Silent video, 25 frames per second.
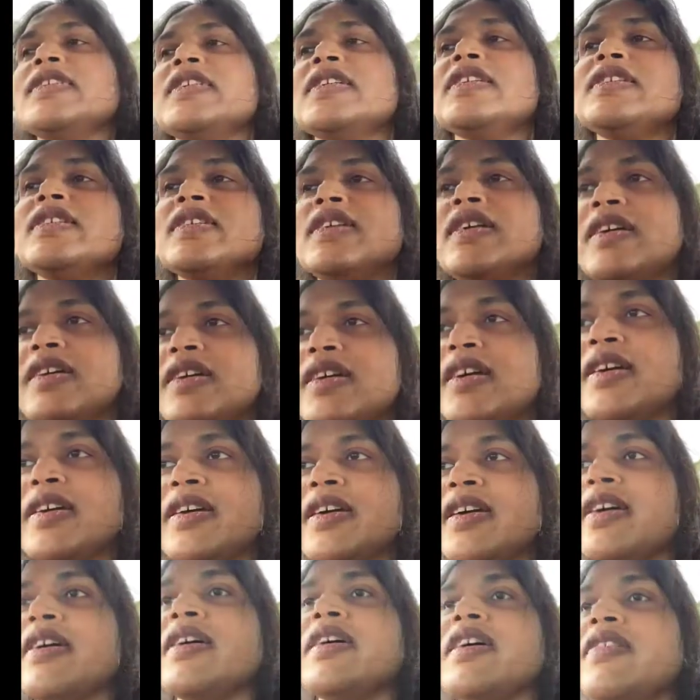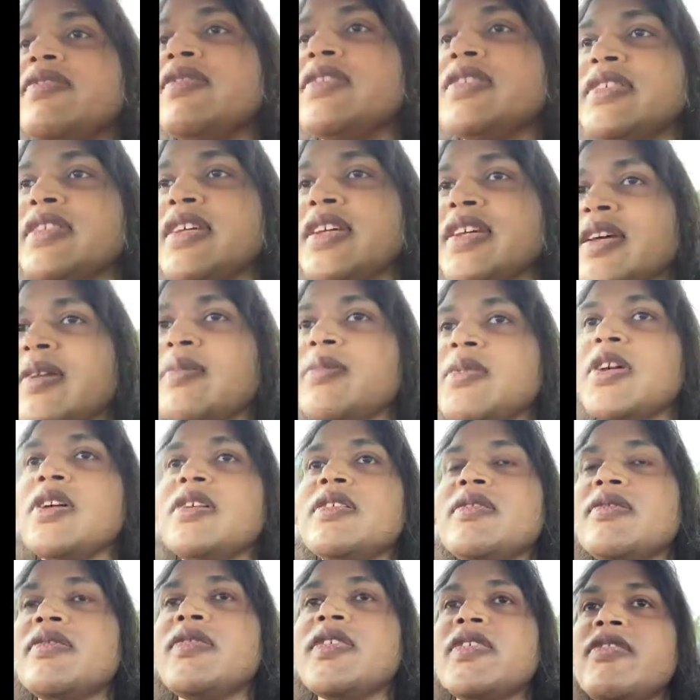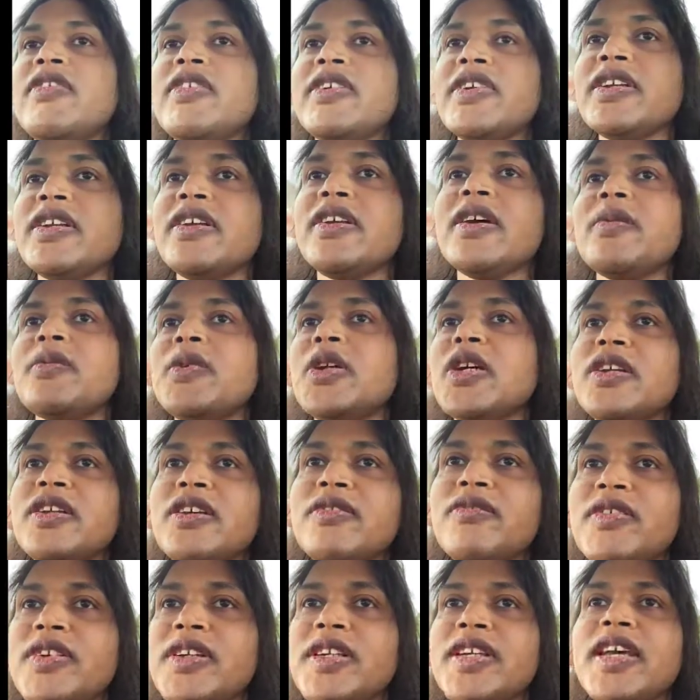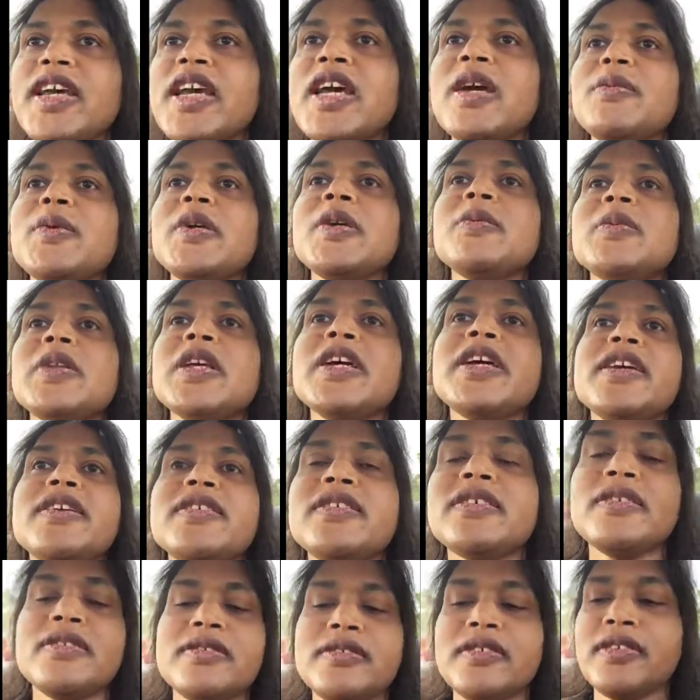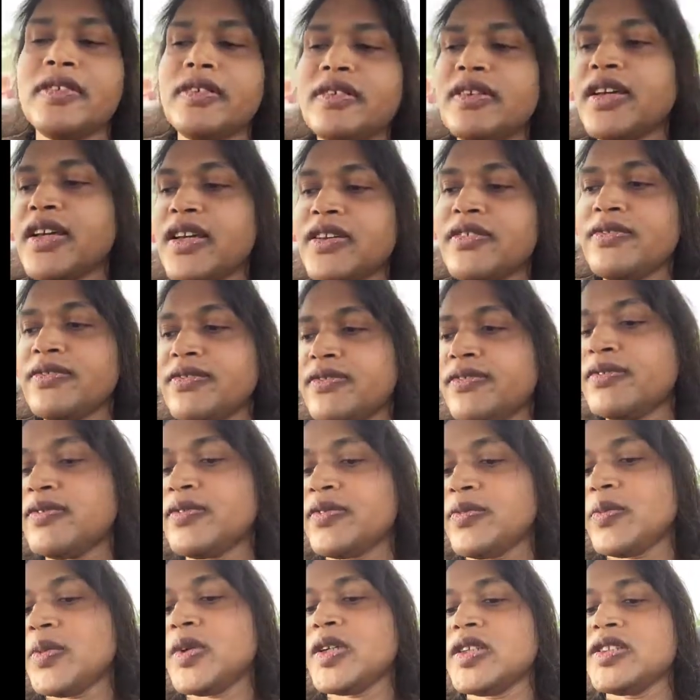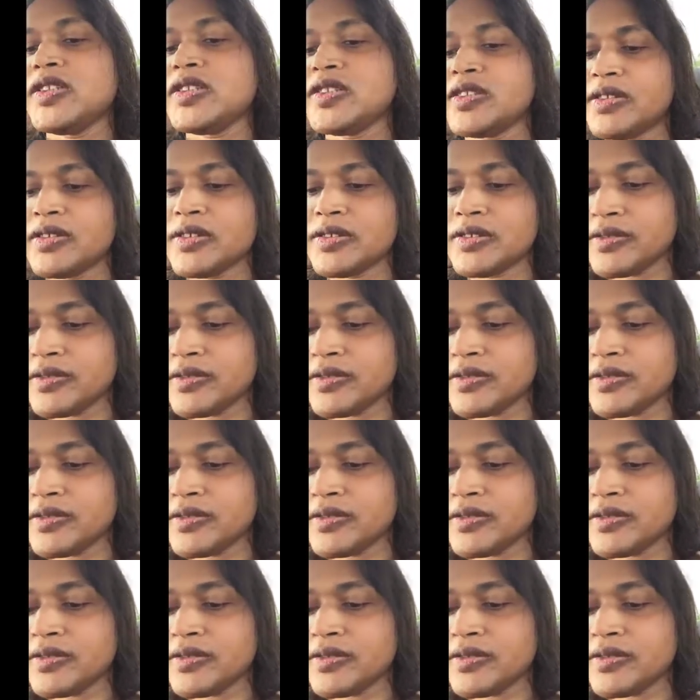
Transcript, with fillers: It's, uh, I have to say, I'm not very, I'm not in a very happy place in life, but uh,